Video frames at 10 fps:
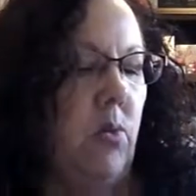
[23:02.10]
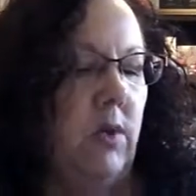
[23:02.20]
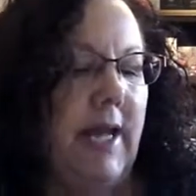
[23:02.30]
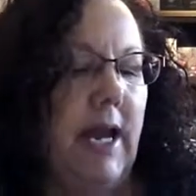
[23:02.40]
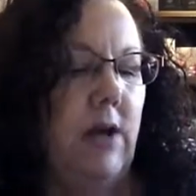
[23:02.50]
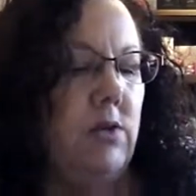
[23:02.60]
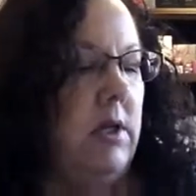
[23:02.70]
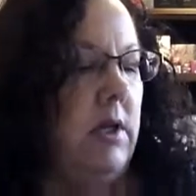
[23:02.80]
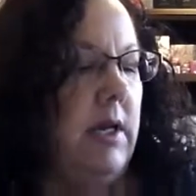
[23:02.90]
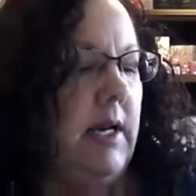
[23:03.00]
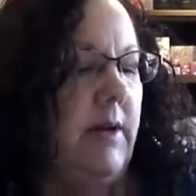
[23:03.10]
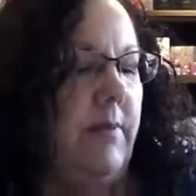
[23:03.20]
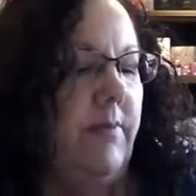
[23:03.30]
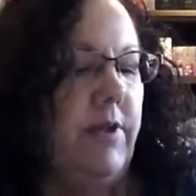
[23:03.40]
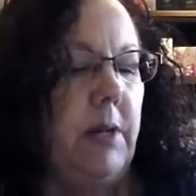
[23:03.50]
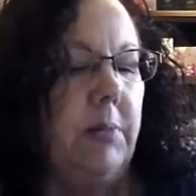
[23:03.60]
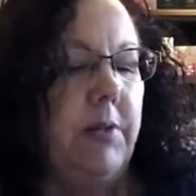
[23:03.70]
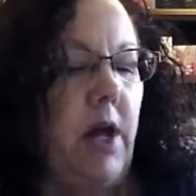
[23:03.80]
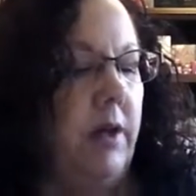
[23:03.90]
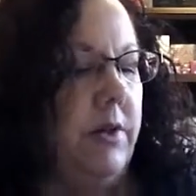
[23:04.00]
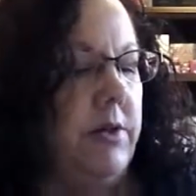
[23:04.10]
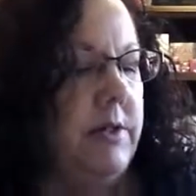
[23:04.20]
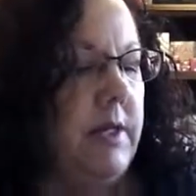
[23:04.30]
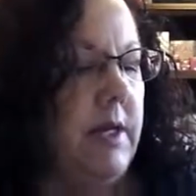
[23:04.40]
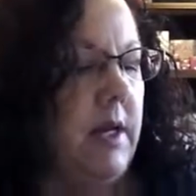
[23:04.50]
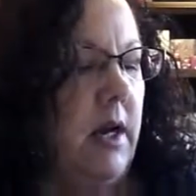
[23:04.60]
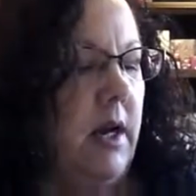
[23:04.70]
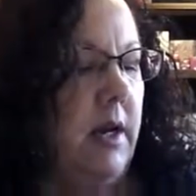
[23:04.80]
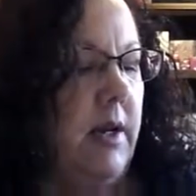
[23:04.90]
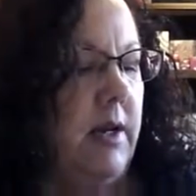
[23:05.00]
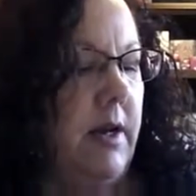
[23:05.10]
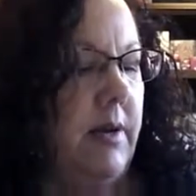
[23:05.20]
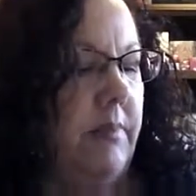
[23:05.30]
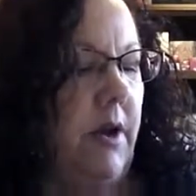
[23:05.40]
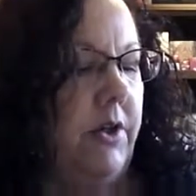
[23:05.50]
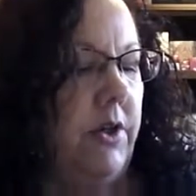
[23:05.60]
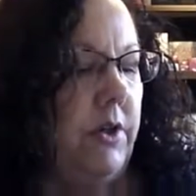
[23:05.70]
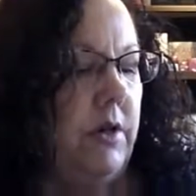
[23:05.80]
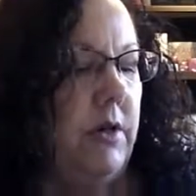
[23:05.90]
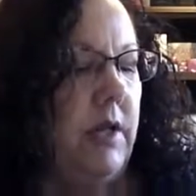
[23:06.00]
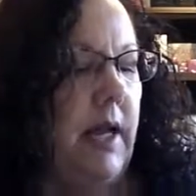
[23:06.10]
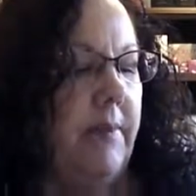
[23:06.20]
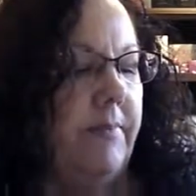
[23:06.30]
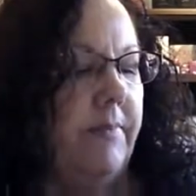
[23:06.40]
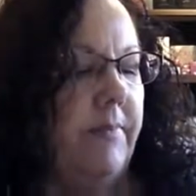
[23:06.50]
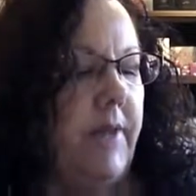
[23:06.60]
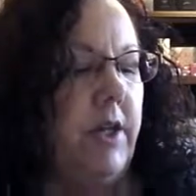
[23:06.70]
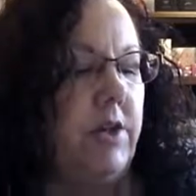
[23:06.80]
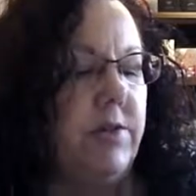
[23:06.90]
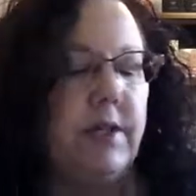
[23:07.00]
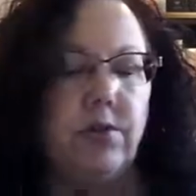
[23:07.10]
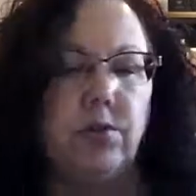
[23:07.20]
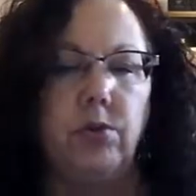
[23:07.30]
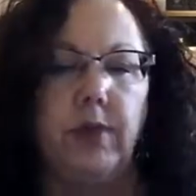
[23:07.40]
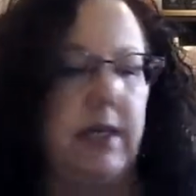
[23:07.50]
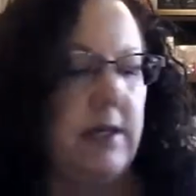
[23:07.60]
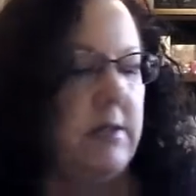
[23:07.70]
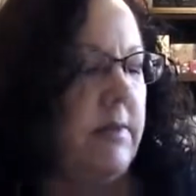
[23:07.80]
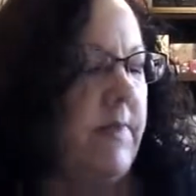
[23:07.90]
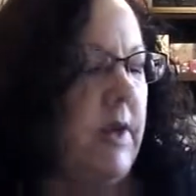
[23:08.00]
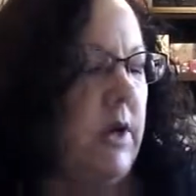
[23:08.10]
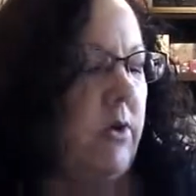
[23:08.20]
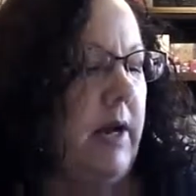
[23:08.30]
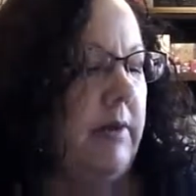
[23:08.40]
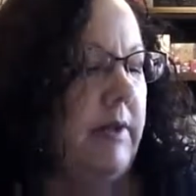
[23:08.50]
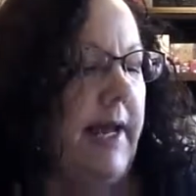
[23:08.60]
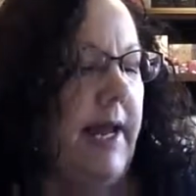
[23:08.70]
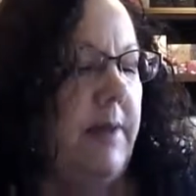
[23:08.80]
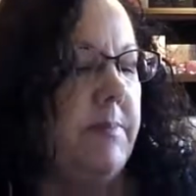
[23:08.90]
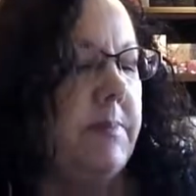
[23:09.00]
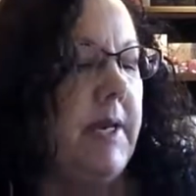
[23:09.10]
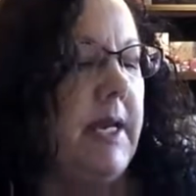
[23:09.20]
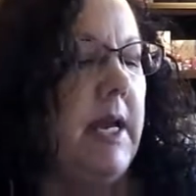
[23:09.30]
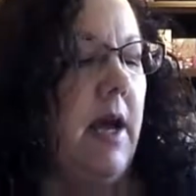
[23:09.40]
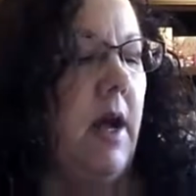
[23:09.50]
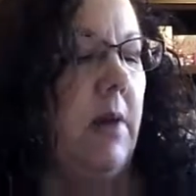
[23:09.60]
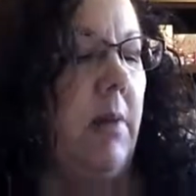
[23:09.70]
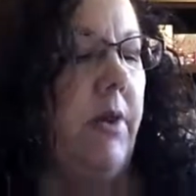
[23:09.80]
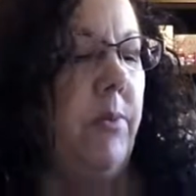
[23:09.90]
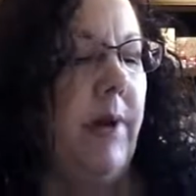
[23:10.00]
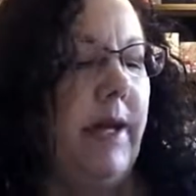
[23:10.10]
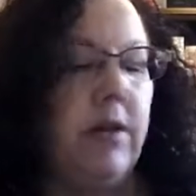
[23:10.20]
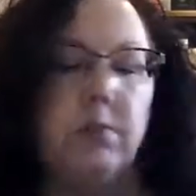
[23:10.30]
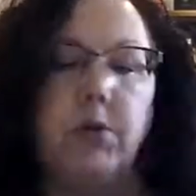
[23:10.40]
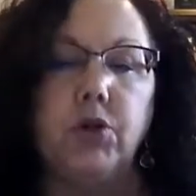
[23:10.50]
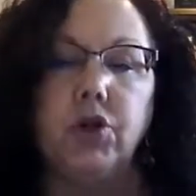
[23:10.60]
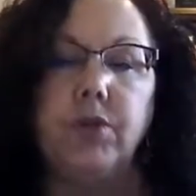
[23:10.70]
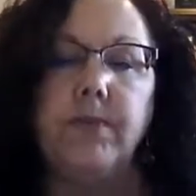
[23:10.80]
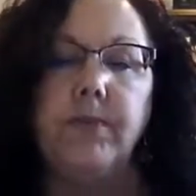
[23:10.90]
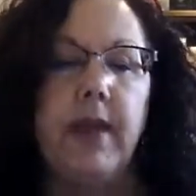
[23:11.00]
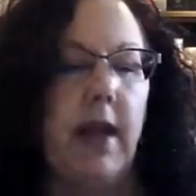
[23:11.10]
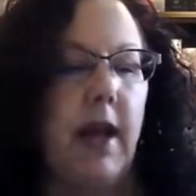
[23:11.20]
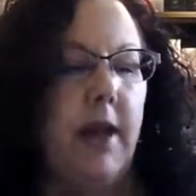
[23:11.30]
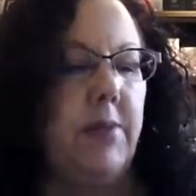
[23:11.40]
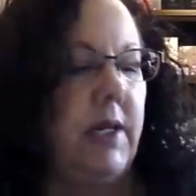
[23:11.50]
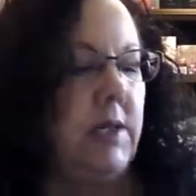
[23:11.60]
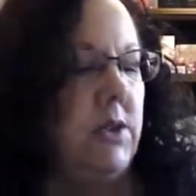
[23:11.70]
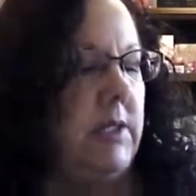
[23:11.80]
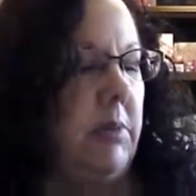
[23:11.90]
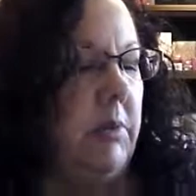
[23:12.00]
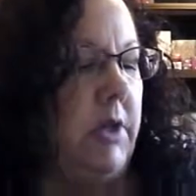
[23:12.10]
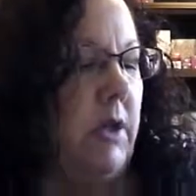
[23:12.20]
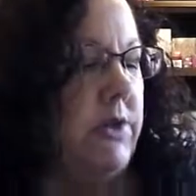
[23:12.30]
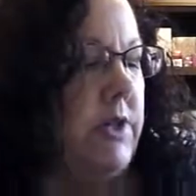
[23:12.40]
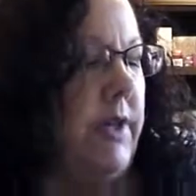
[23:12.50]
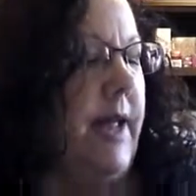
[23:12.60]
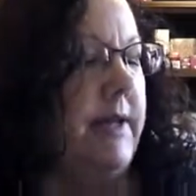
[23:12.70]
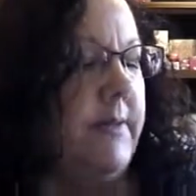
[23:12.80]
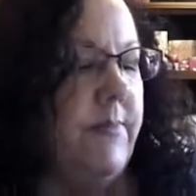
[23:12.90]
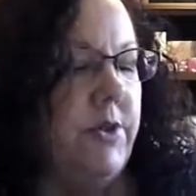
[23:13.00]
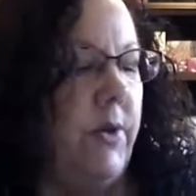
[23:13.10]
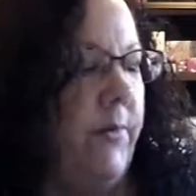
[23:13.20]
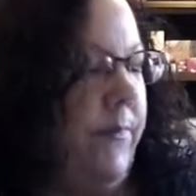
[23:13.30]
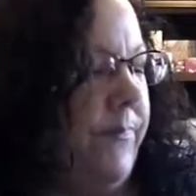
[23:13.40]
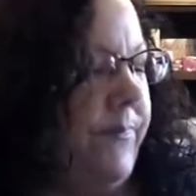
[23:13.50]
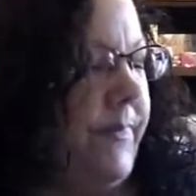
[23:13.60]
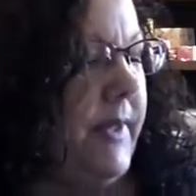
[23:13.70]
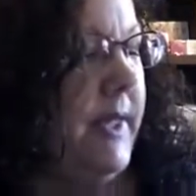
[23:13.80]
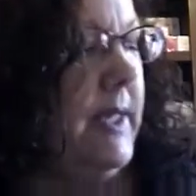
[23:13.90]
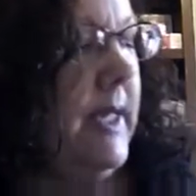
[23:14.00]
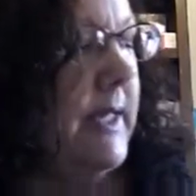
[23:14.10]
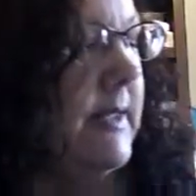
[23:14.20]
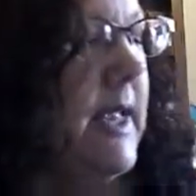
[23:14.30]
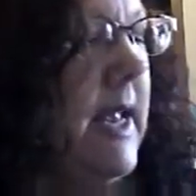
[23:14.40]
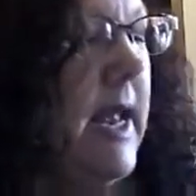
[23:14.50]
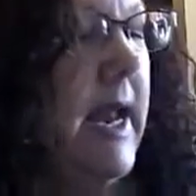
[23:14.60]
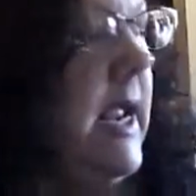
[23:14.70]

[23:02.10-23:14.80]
will count for double dollars on all your, not your sales tool things or outlet items, but all the regular brochure, you get double dollars on that. So, yes.